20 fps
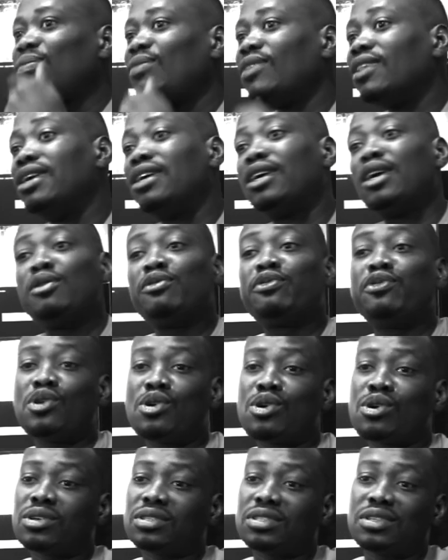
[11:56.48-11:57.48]
they came
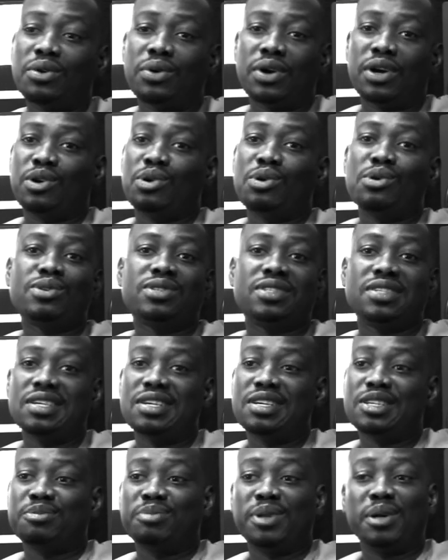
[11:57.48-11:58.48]
for us, they record
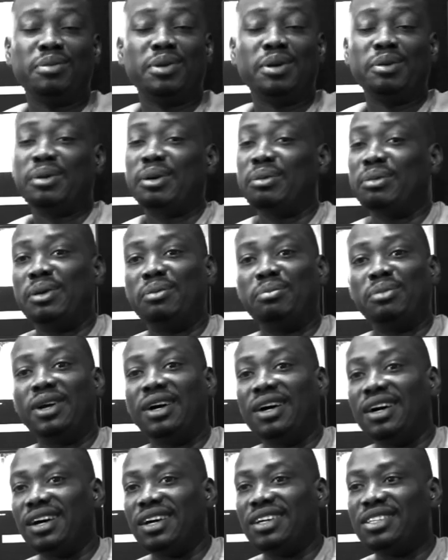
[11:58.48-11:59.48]
things, blah, blah, blah, blah,
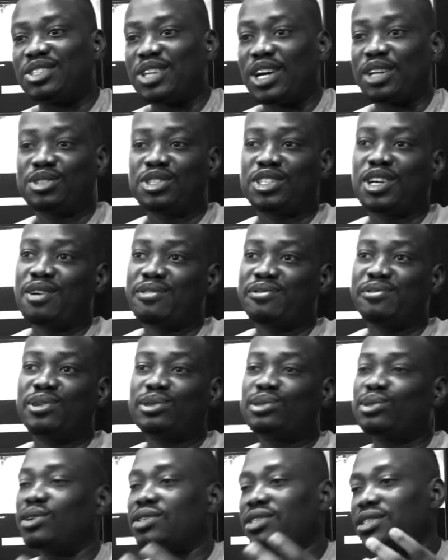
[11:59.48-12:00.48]
blah. Try to
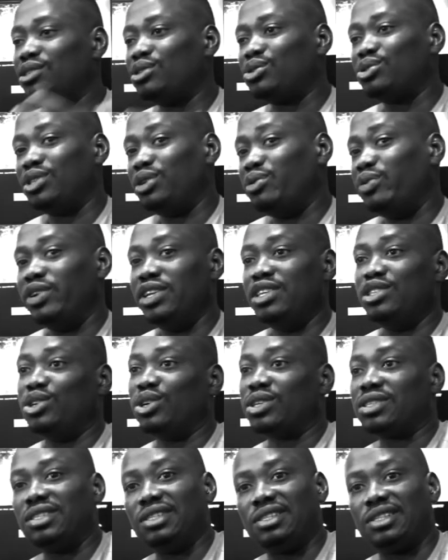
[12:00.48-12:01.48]
force us into the
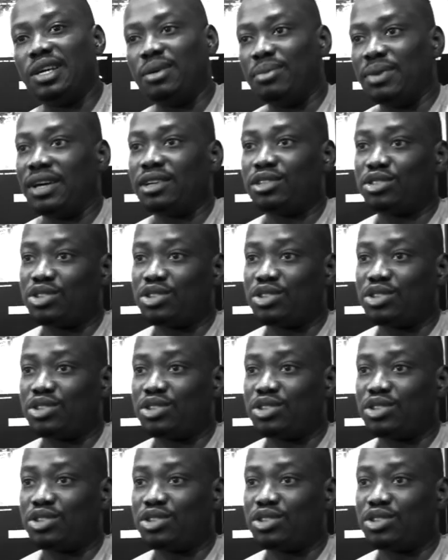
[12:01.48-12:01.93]
religious system, like